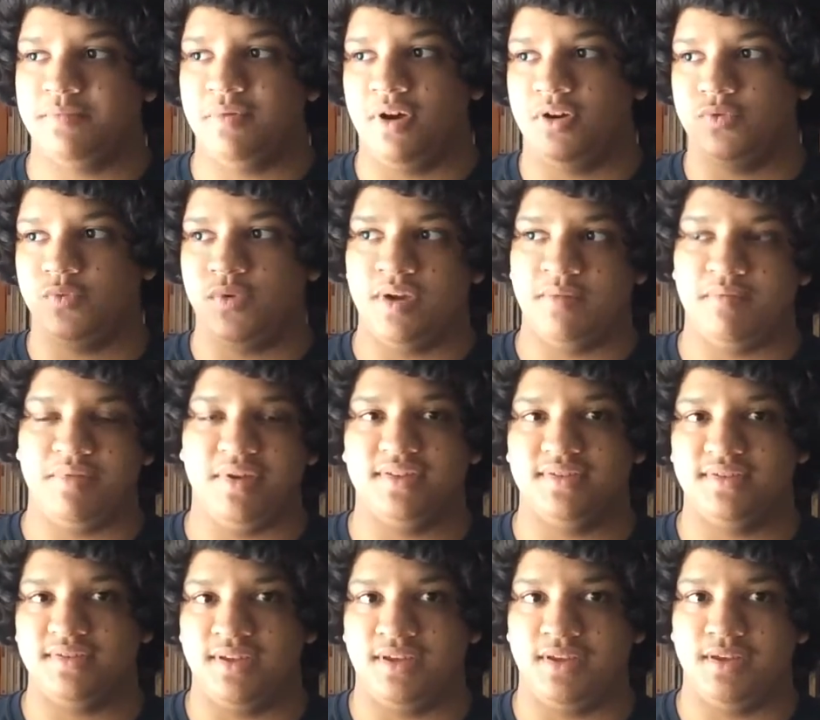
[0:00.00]
Xbox One, and
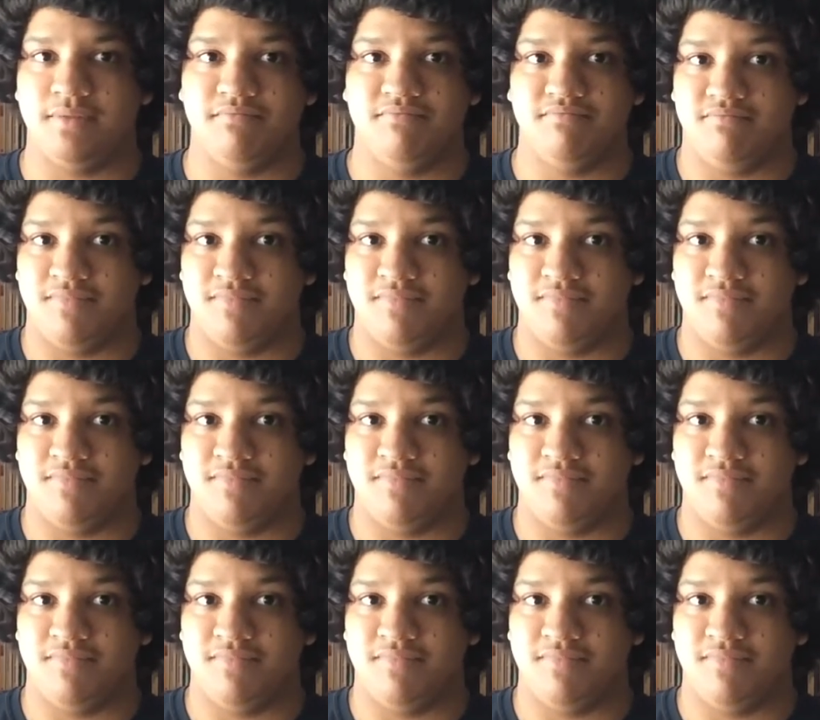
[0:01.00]
PC,